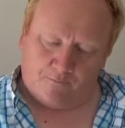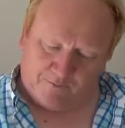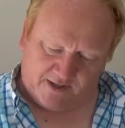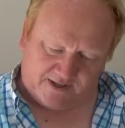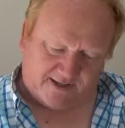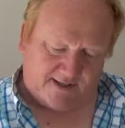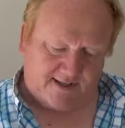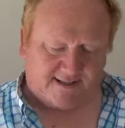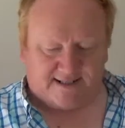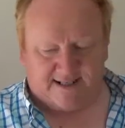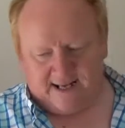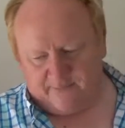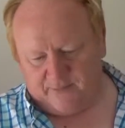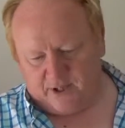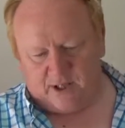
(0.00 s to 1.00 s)
Bitterness,
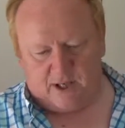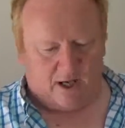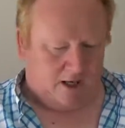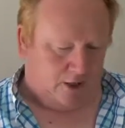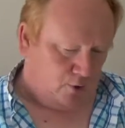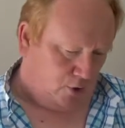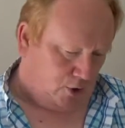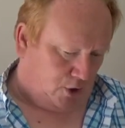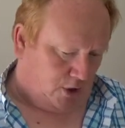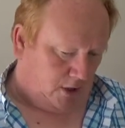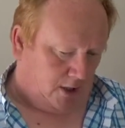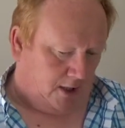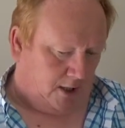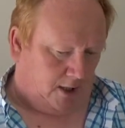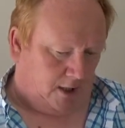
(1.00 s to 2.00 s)
lemon, oak.
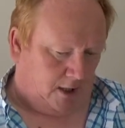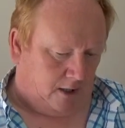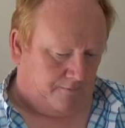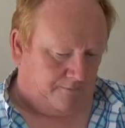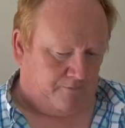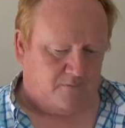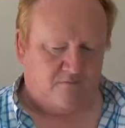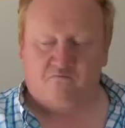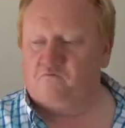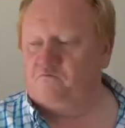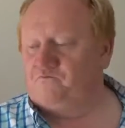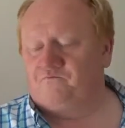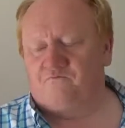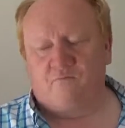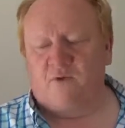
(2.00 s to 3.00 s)

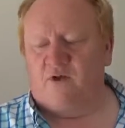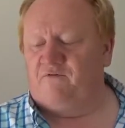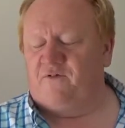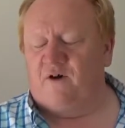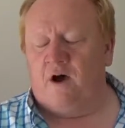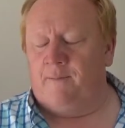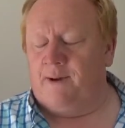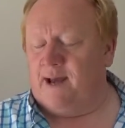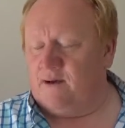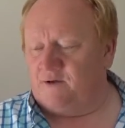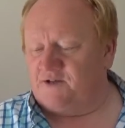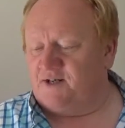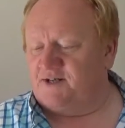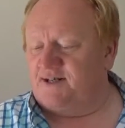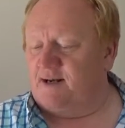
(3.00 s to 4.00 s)

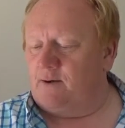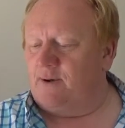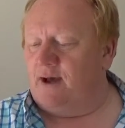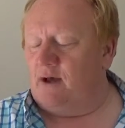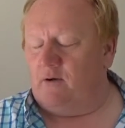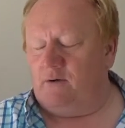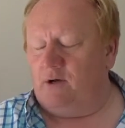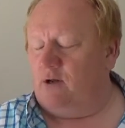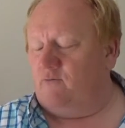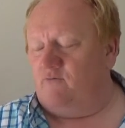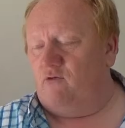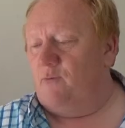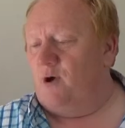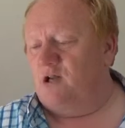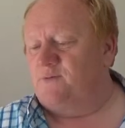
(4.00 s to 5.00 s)
Farmhouse, I said about,
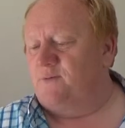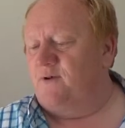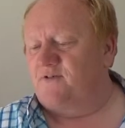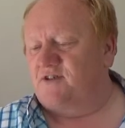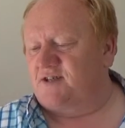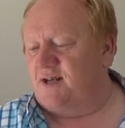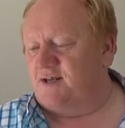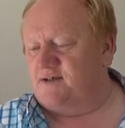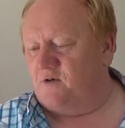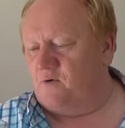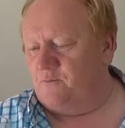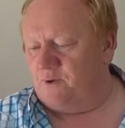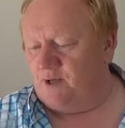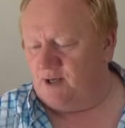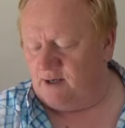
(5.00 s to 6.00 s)
reminds me of a
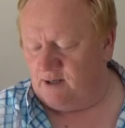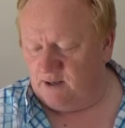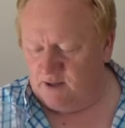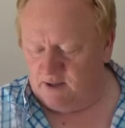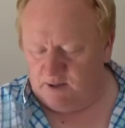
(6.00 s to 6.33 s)
saison beer.